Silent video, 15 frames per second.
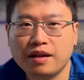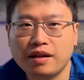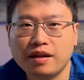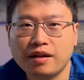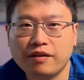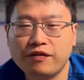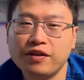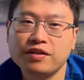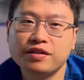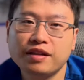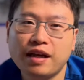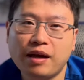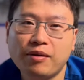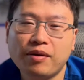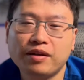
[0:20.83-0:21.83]
First,
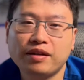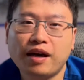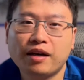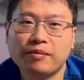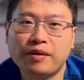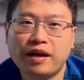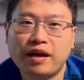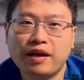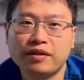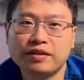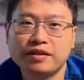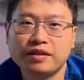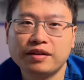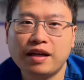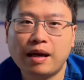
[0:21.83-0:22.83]
I want to talk about
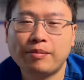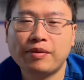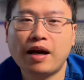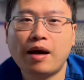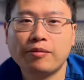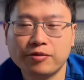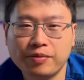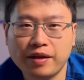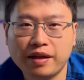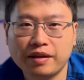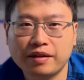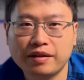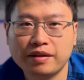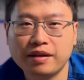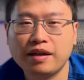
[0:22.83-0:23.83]
abdominal pain.
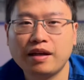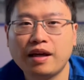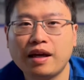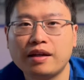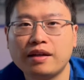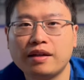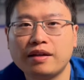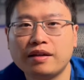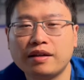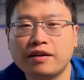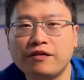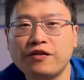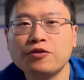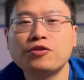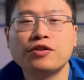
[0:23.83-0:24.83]
And in the
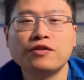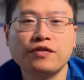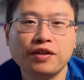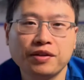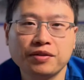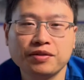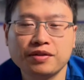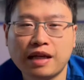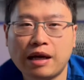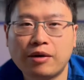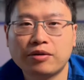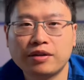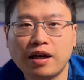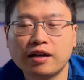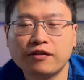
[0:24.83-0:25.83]
future videos, I will
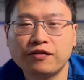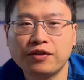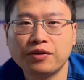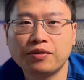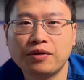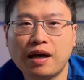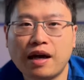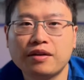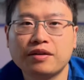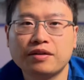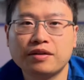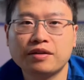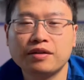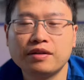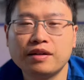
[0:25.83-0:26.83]
talk a few
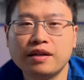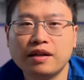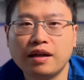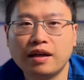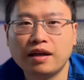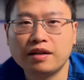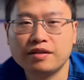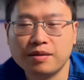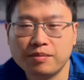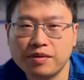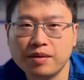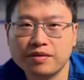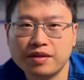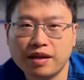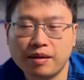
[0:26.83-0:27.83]
other
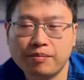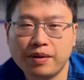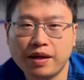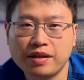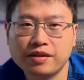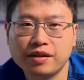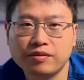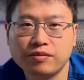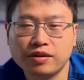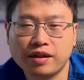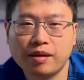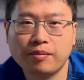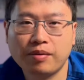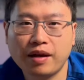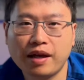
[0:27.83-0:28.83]
symptoms that a patient would
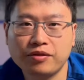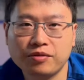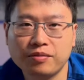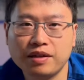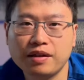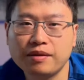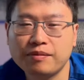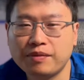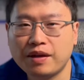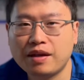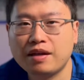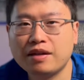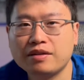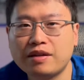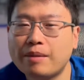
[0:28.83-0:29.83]
complain to me.
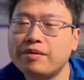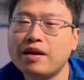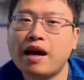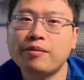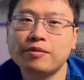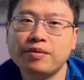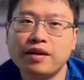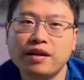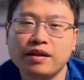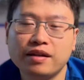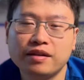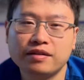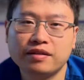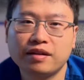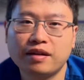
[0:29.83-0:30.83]
So abdominal pain
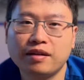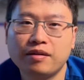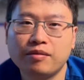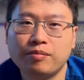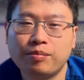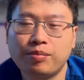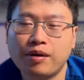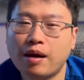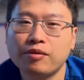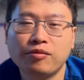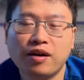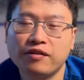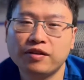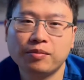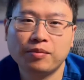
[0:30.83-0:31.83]
is probably one
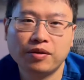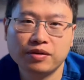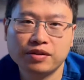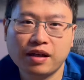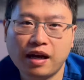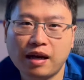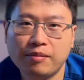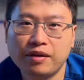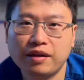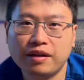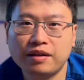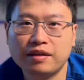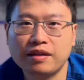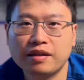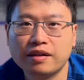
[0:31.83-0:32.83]
of the most
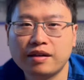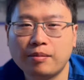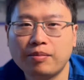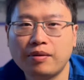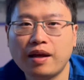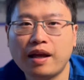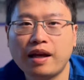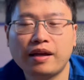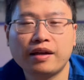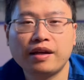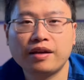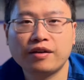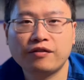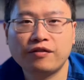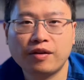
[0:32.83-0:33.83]
common complaints I
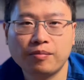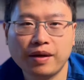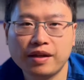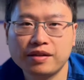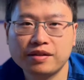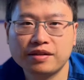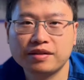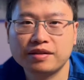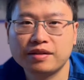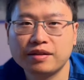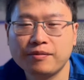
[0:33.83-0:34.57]
hear from patients.